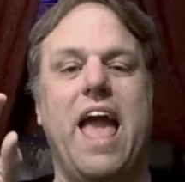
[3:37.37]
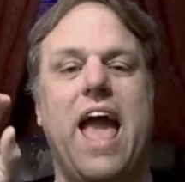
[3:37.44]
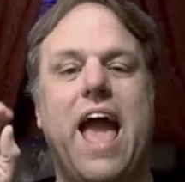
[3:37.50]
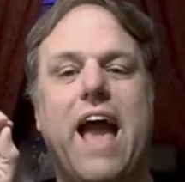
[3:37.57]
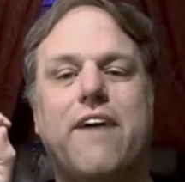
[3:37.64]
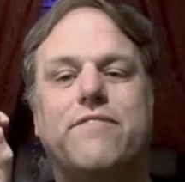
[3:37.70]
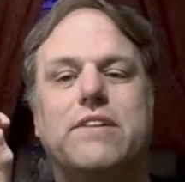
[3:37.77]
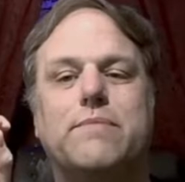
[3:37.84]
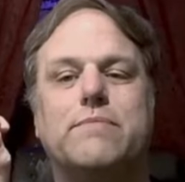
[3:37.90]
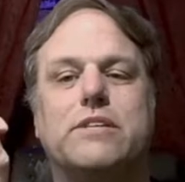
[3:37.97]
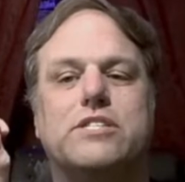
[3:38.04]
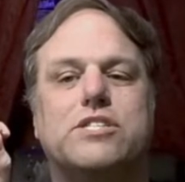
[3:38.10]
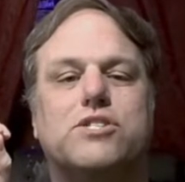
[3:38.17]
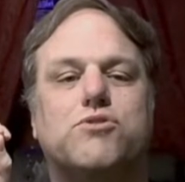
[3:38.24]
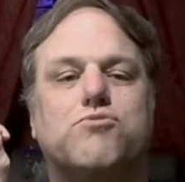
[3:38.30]
have them
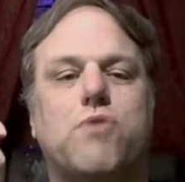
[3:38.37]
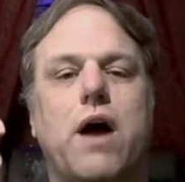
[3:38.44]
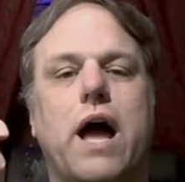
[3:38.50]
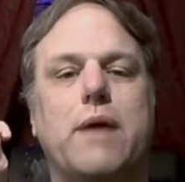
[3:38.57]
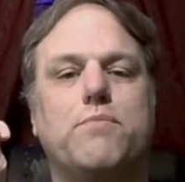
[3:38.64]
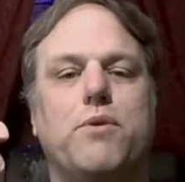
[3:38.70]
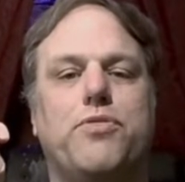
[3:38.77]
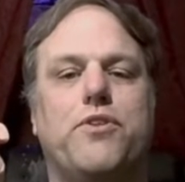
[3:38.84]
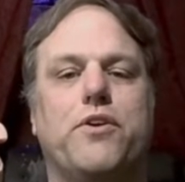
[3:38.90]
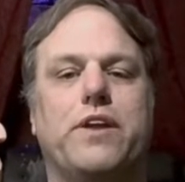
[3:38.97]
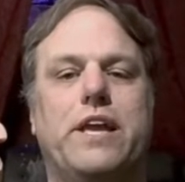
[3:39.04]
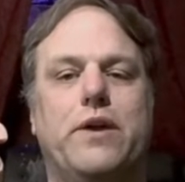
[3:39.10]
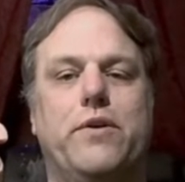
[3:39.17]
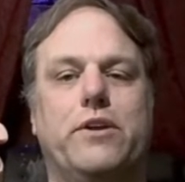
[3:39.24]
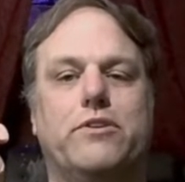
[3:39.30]
describe what their
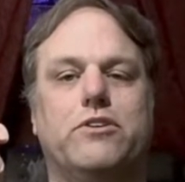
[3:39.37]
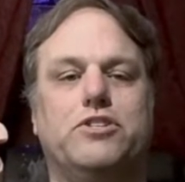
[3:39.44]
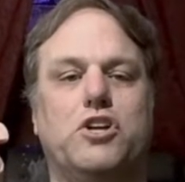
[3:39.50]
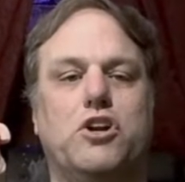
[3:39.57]
characters